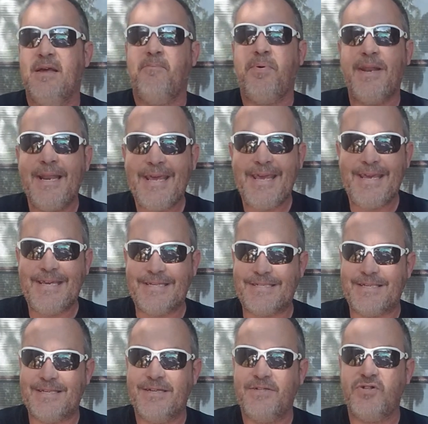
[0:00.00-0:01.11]

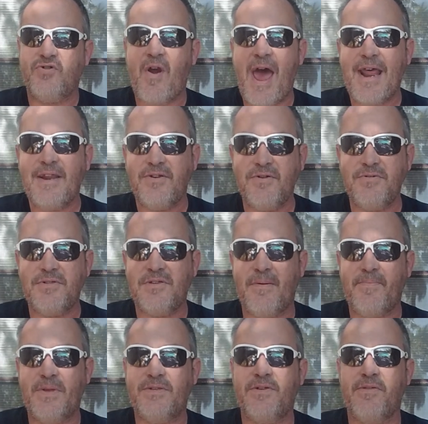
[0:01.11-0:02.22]
Please try to do
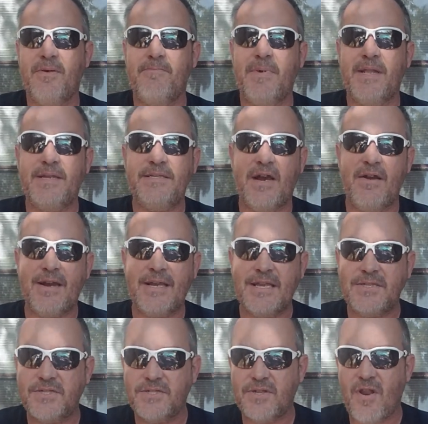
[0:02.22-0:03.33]
something so the military can
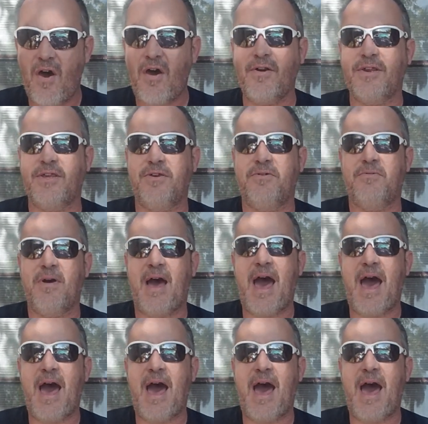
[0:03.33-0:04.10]
slaughter you.